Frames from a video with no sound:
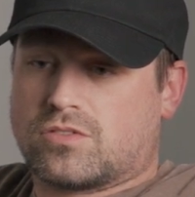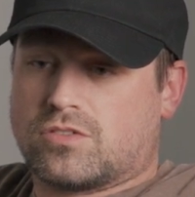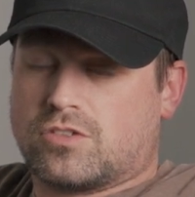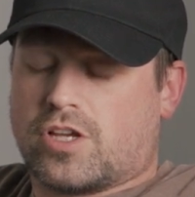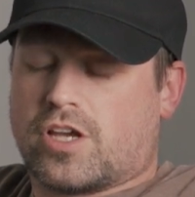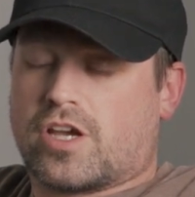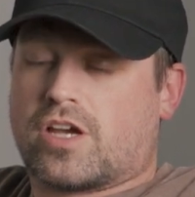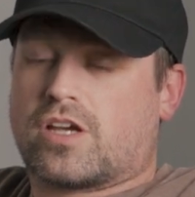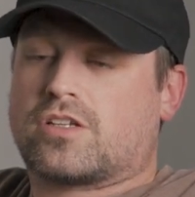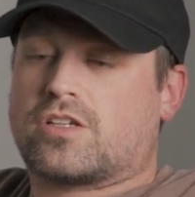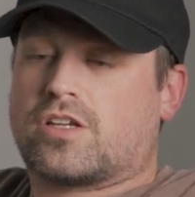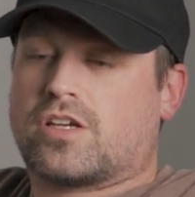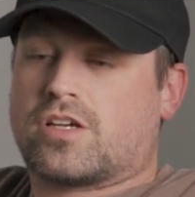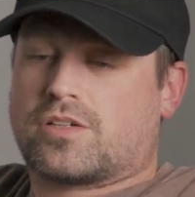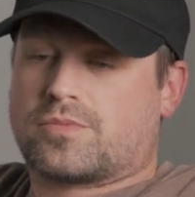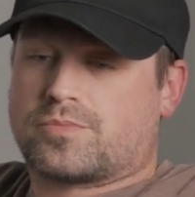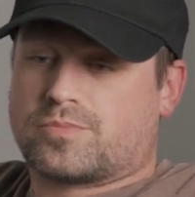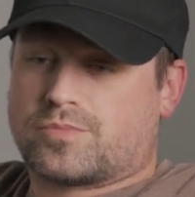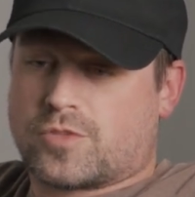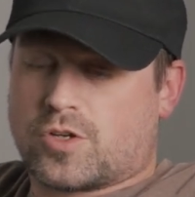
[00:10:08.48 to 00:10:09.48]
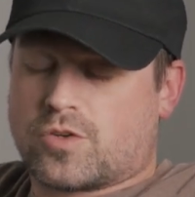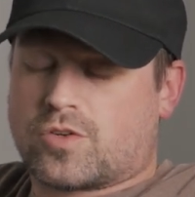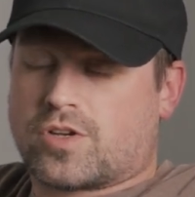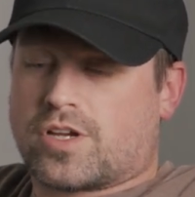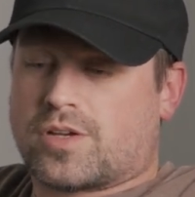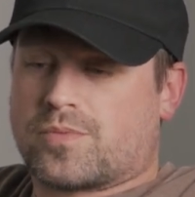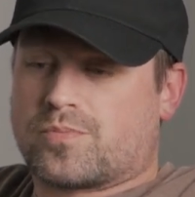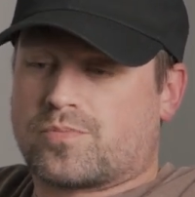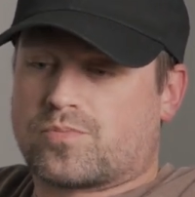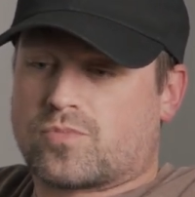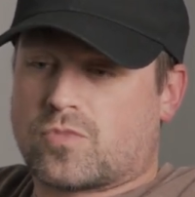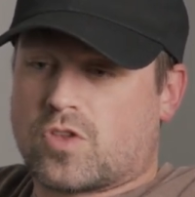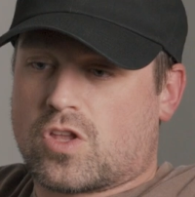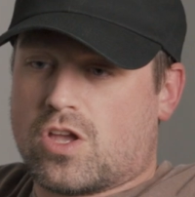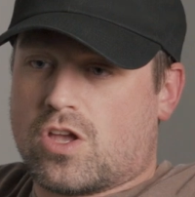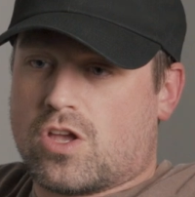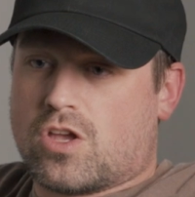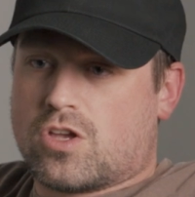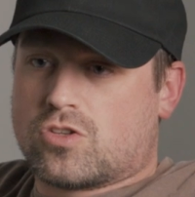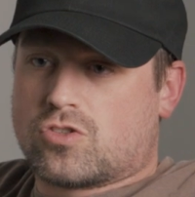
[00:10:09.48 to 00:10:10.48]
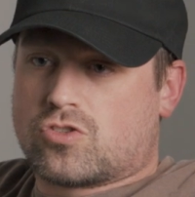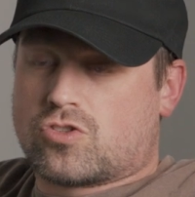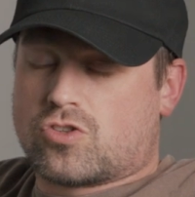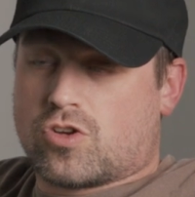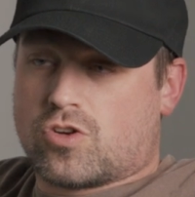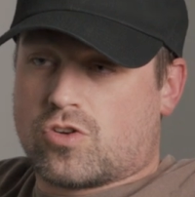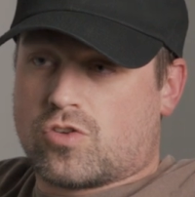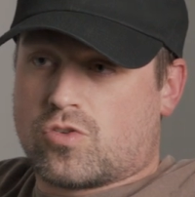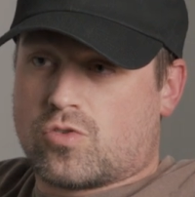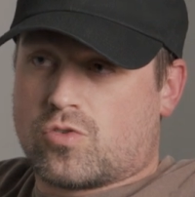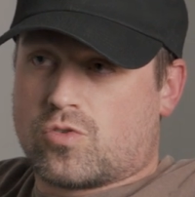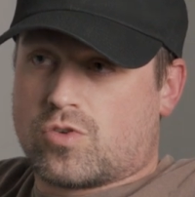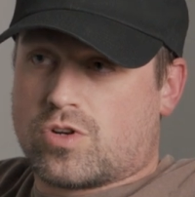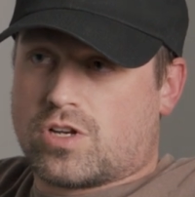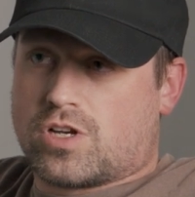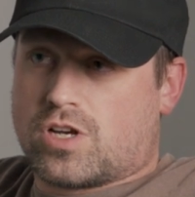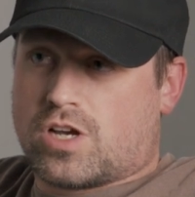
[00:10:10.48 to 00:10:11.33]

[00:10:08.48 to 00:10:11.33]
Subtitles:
Yeah, okay. So,